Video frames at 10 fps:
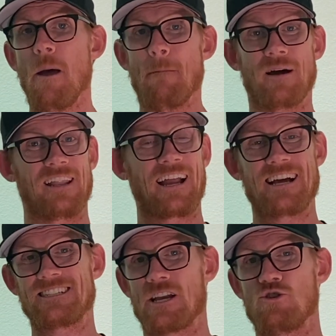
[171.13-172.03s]
But like I
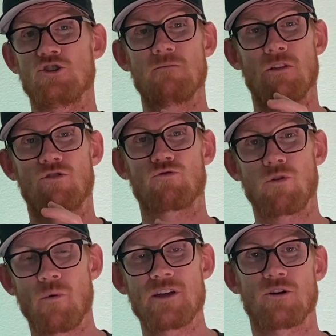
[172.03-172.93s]
said, you should be
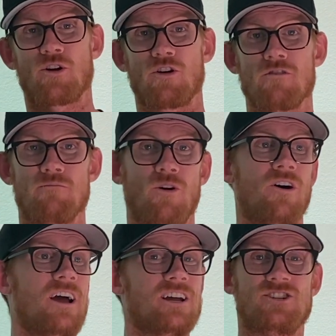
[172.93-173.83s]
throwing your curveball
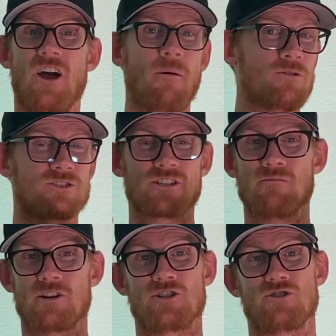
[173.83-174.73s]
almost as
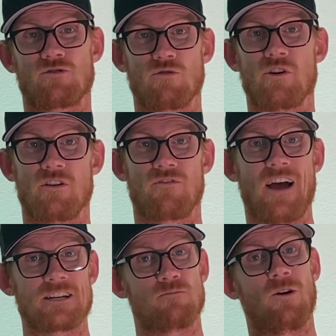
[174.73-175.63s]
much as you're throwing your
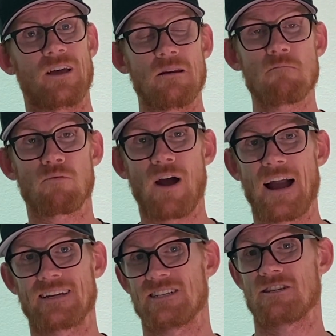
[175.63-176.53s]
fastball in
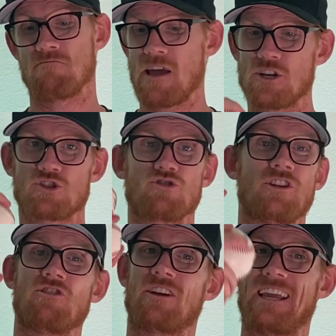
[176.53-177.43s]
practice to make sure that
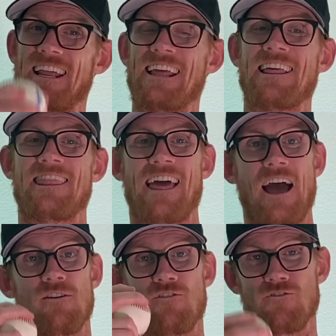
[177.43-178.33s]
you're getting
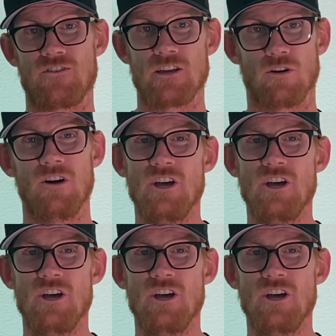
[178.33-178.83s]
that feel.